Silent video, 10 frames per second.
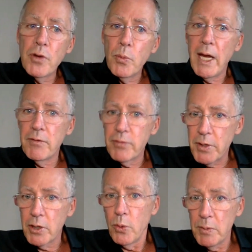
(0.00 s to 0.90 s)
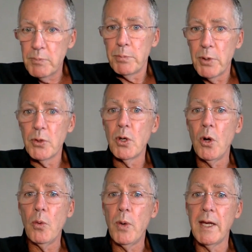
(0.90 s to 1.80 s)
away from the Coimbra
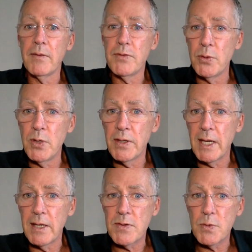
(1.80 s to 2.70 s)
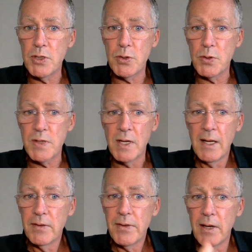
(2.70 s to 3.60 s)
protocol way of doing things, which was
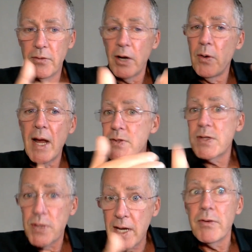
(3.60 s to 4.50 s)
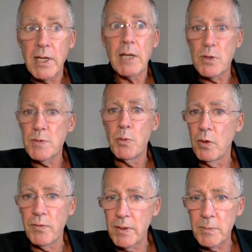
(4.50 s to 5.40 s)
their answer to everything was
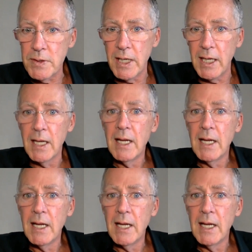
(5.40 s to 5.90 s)
more vitamin D.